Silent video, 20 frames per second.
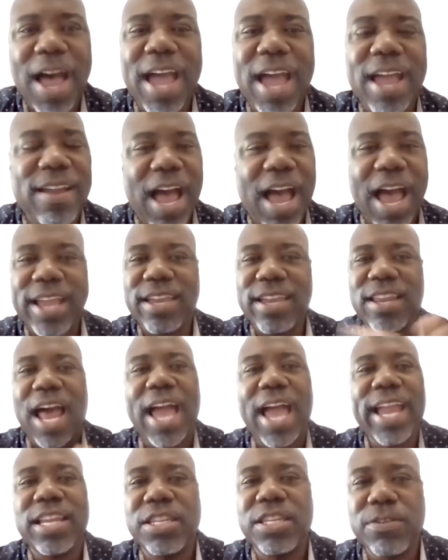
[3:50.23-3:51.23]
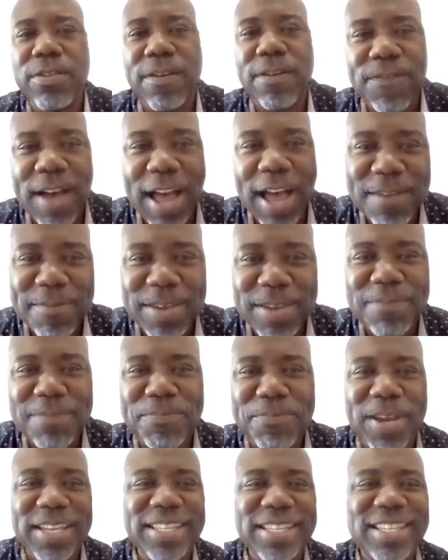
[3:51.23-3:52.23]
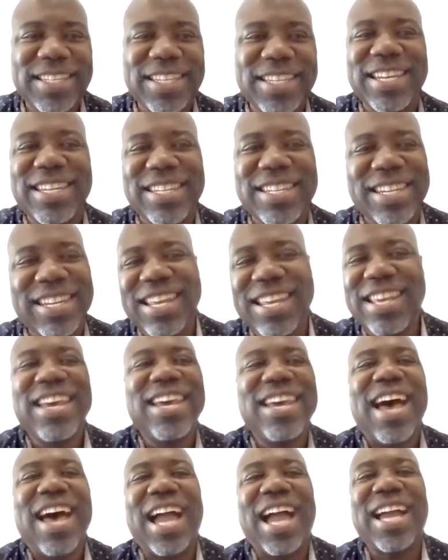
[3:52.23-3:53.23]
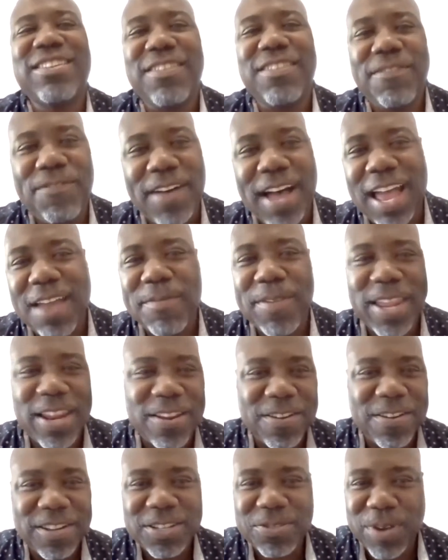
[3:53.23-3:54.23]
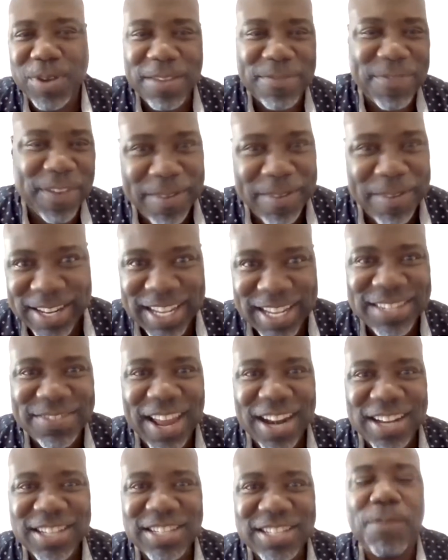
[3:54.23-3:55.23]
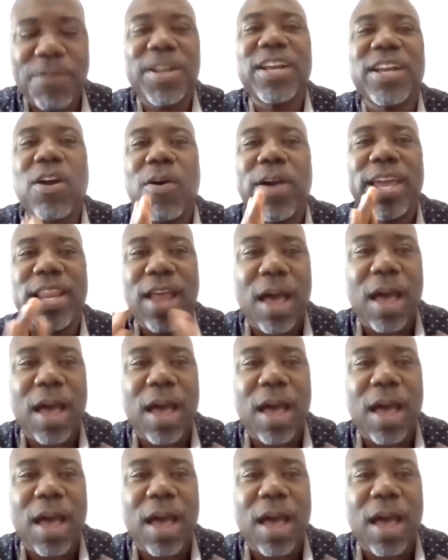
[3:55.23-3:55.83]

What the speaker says: I can do a 5-minute presentation. I can do a 5-minute or a 25-minute. It doesn't matter. So I'm going to go ahead.